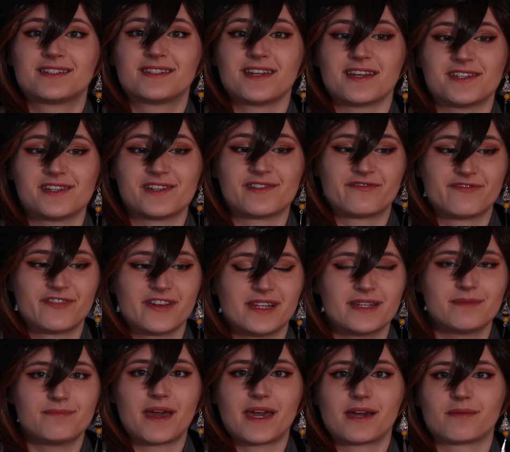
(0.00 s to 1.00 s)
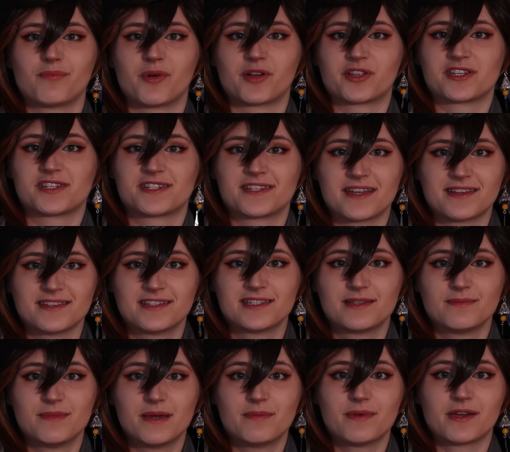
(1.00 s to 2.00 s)
doesn't really make much sense
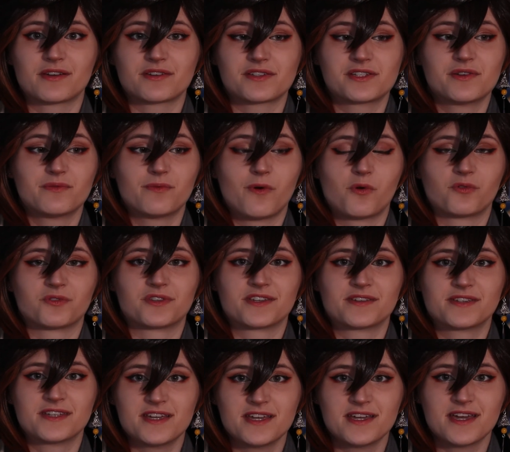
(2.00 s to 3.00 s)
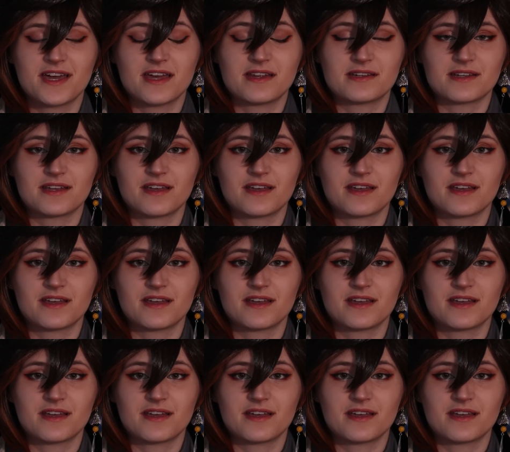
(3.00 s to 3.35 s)
to me because you won't see it